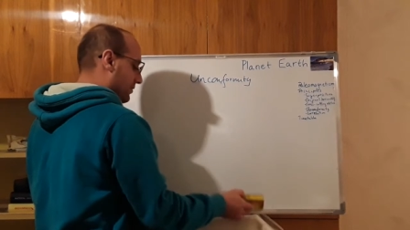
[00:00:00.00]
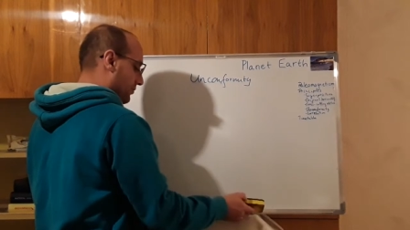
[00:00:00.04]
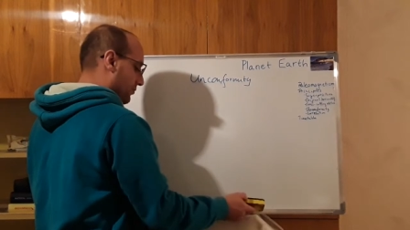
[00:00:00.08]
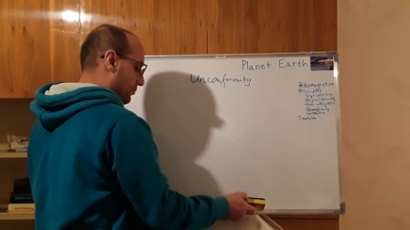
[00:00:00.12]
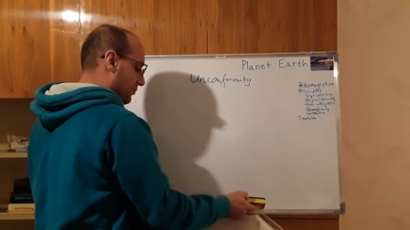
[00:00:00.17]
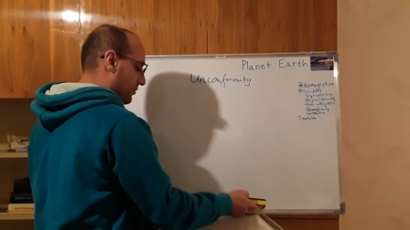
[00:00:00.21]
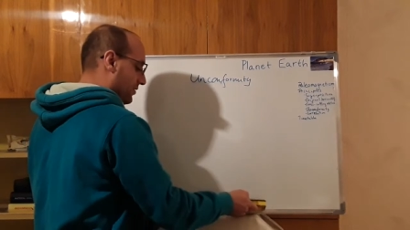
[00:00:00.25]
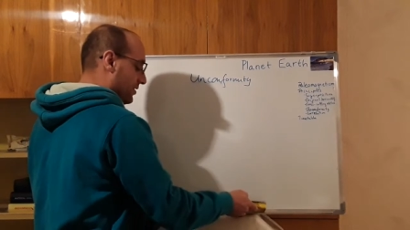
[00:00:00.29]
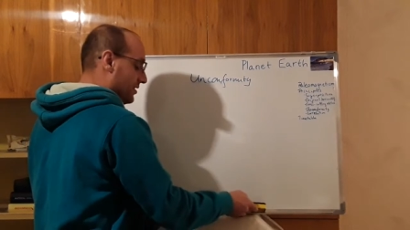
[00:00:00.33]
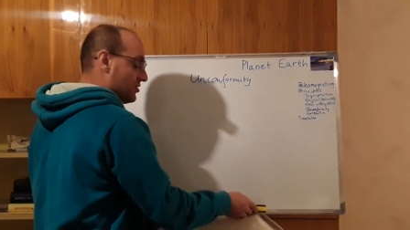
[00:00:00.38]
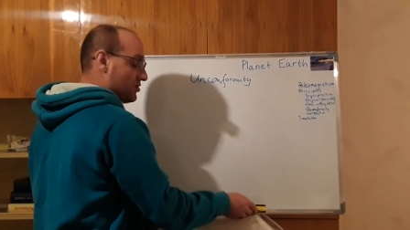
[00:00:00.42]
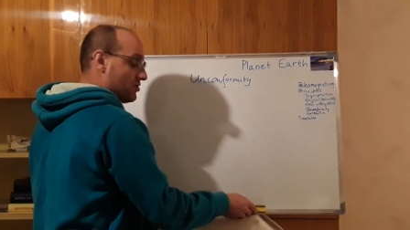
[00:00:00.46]

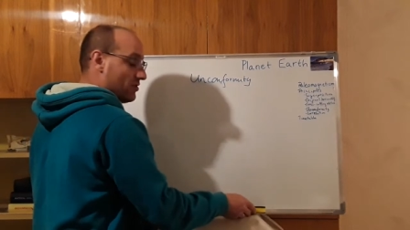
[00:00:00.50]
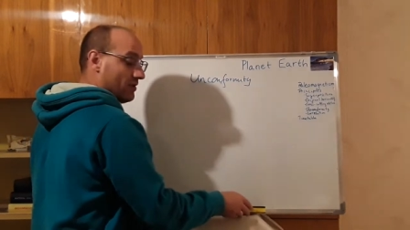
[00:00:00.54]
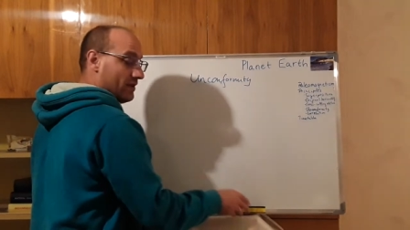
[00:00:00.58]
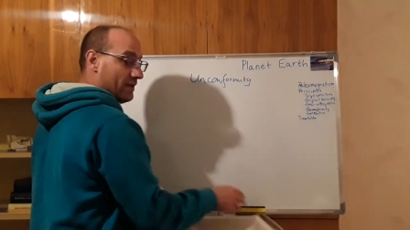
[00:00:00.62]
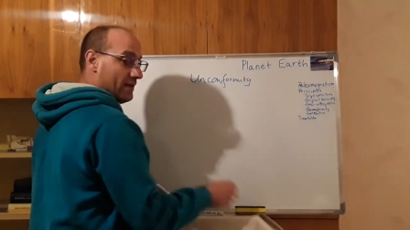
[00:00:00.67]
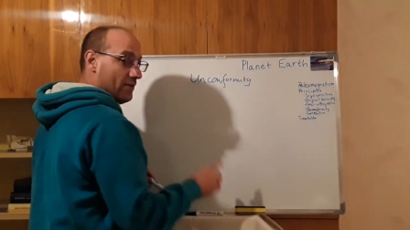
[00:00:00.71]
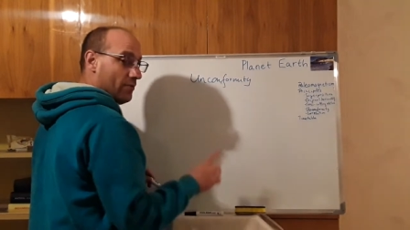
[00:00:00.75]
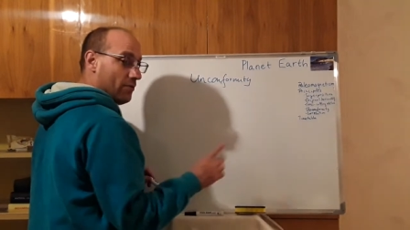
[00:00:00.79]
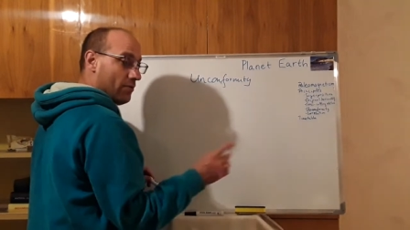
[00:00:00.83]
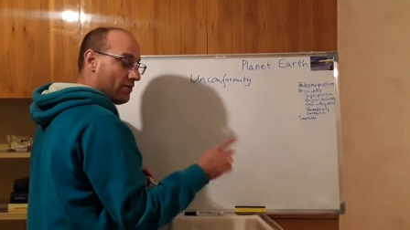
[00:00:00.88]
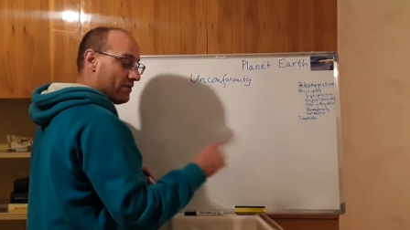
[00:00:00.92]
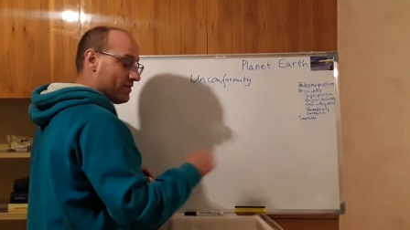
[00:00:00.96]
originally
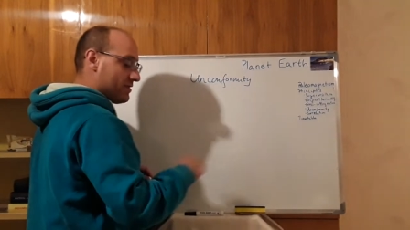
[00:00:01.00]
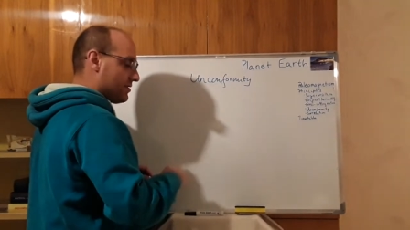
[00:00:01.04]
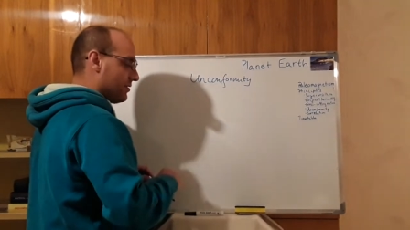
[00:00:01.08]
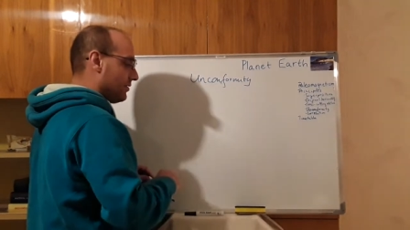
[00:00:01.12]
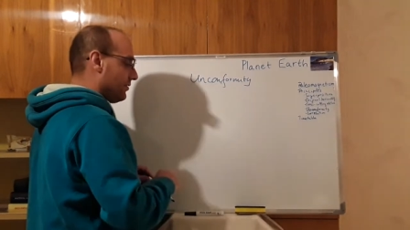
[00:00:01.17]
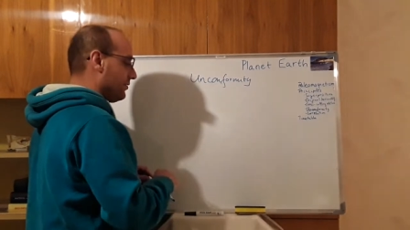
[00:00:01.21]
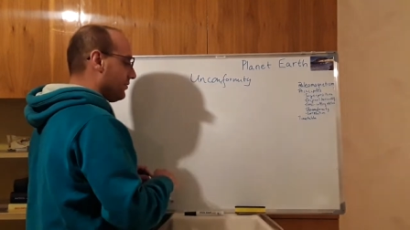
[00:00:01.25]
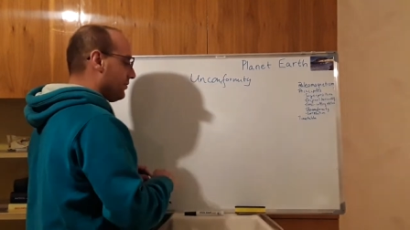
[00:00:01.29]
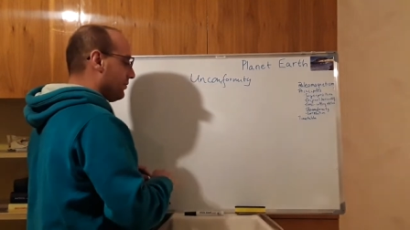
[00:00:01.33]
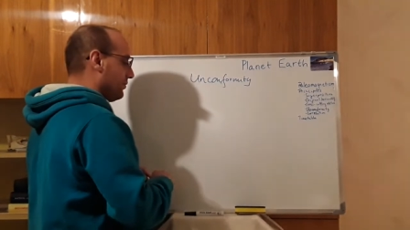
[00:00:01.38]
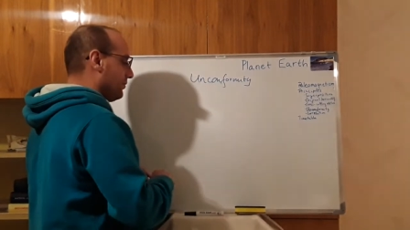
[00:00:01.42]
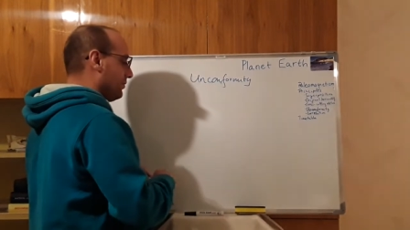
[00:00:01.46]

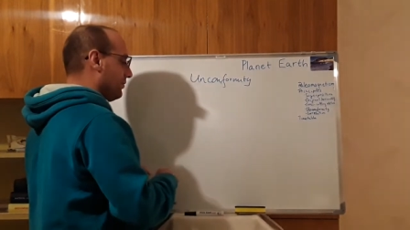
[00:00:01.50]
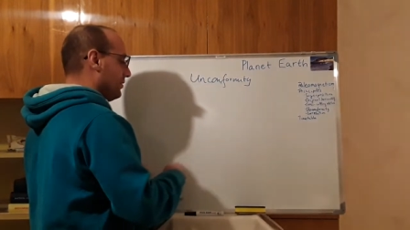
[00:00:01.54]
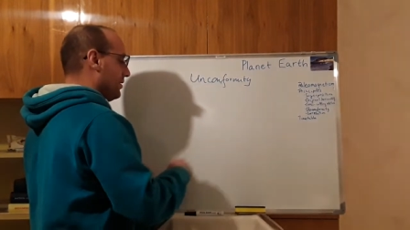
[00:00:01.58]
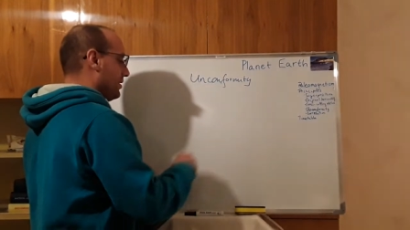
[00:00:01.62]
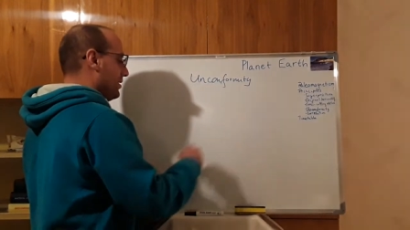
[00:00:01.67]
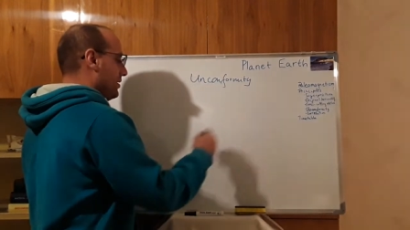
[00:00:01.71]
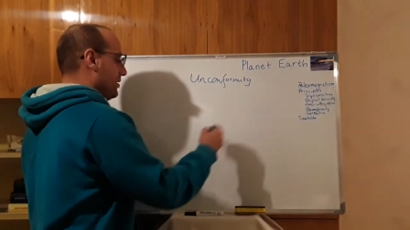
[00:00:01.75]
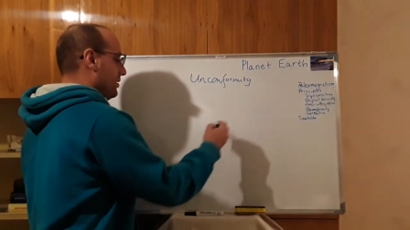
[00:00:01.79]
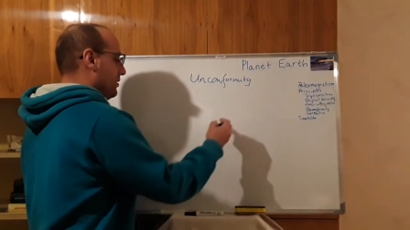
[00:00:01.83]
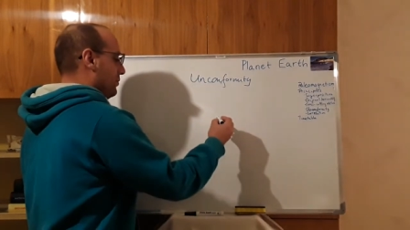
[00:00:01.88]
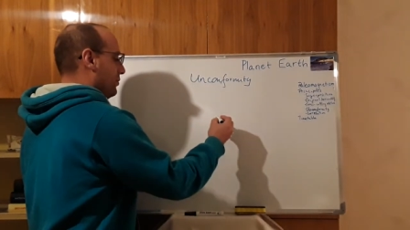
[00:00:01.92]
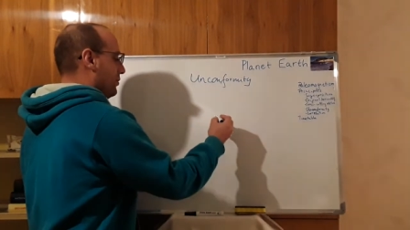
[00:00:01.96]
horizontal,
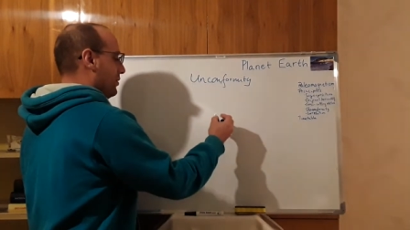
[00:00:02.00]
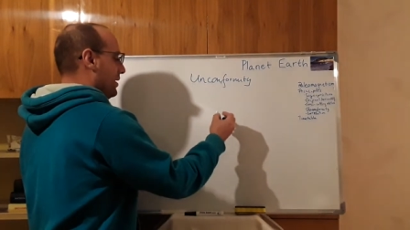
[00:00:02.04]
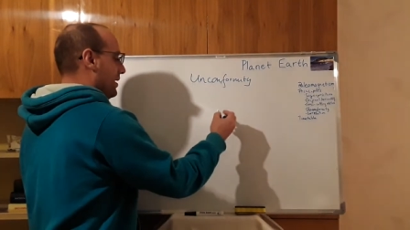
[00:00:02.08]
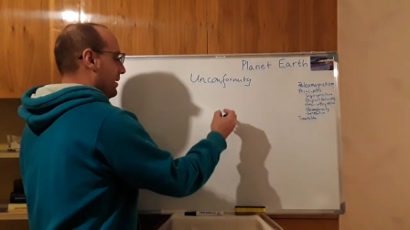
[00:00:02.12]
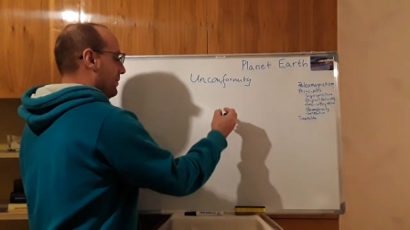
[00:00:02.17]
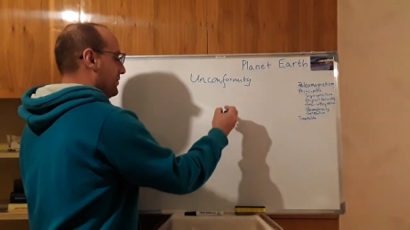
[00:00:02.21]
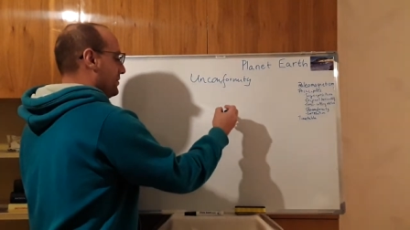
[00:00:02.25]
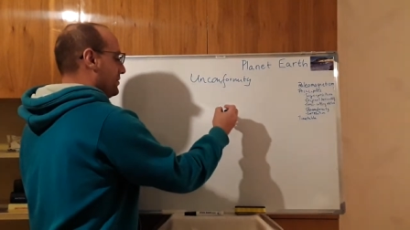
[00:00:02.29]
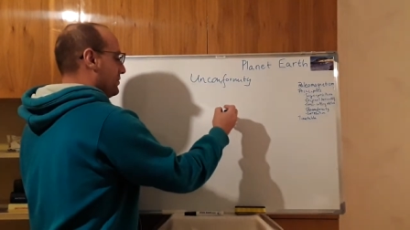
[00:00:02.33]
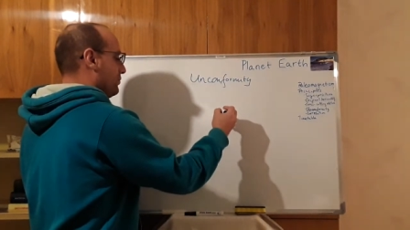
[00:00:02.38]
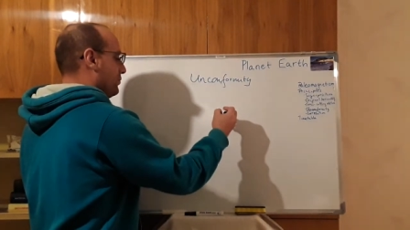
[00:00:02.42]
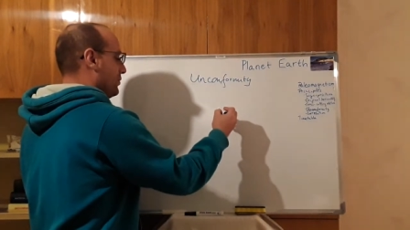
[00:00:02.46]

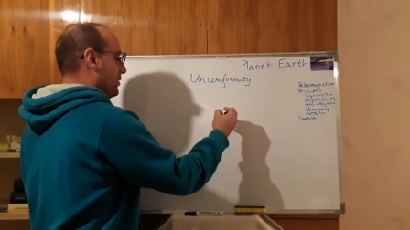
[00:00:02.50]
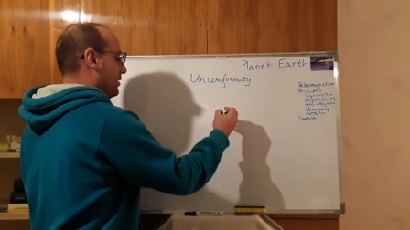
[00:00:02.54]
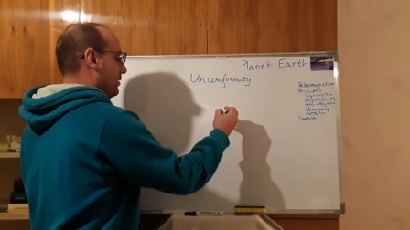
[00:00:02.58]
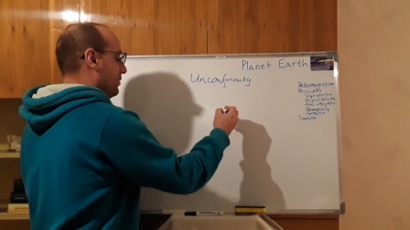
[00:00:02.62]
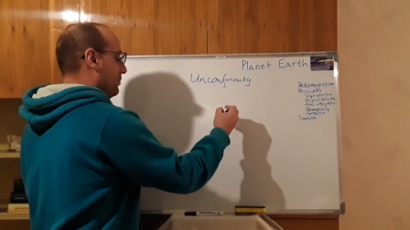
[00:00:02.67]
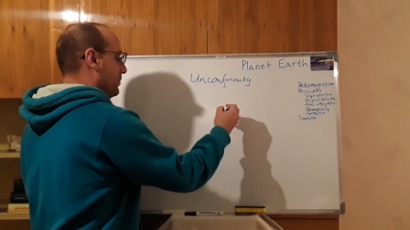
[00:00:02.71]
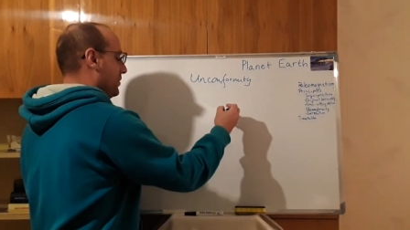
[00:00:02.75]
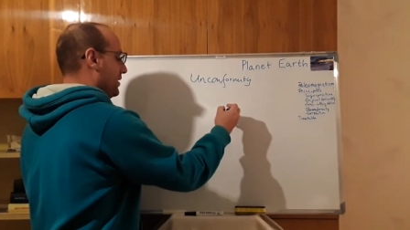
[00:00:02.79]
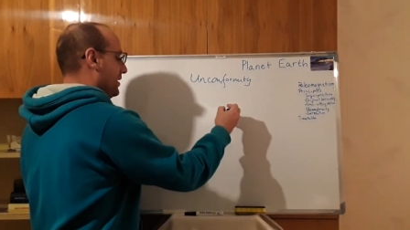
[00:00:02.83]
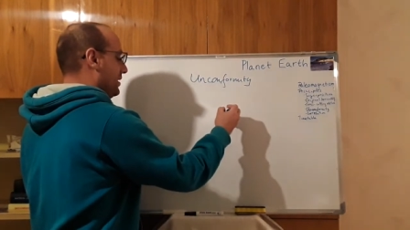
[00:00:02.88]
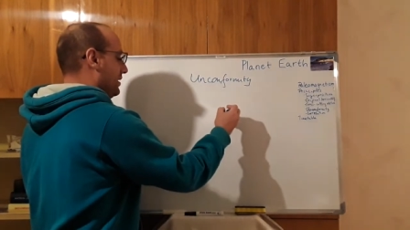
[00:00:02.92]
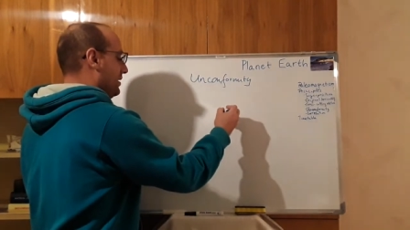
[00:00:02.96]
perhaps
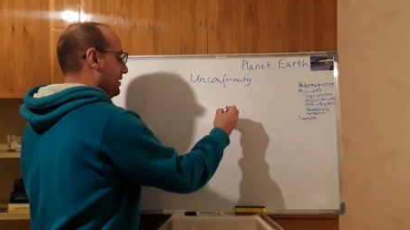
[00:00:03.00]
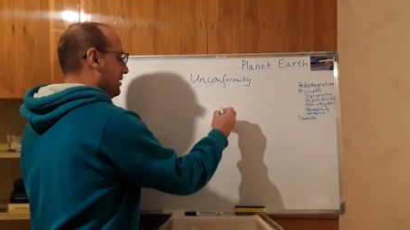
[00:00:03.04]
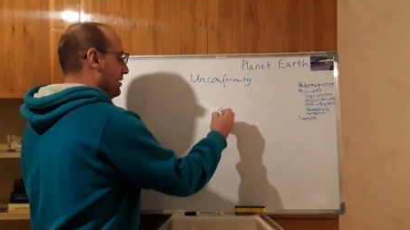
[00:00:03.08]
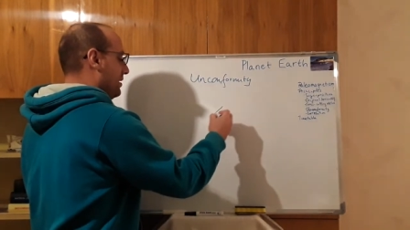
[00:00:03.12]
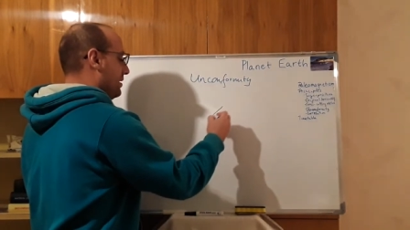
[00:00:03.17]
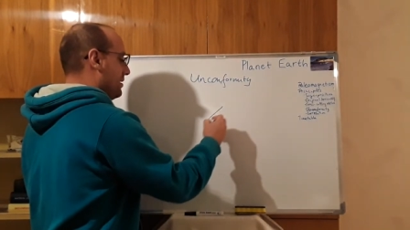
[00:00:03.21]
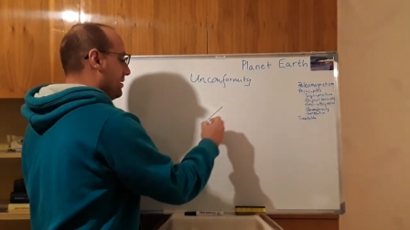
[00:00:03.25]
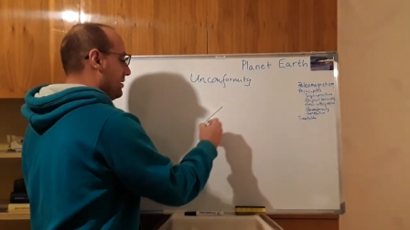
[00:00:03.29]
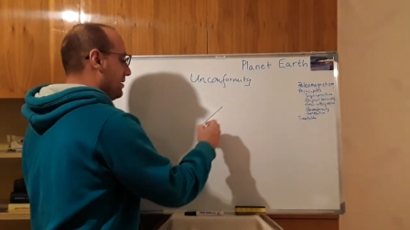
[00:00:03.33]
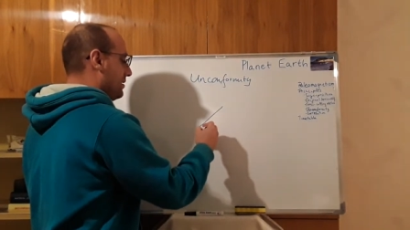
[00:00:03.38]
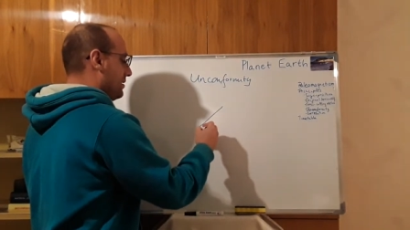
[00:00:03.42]
will be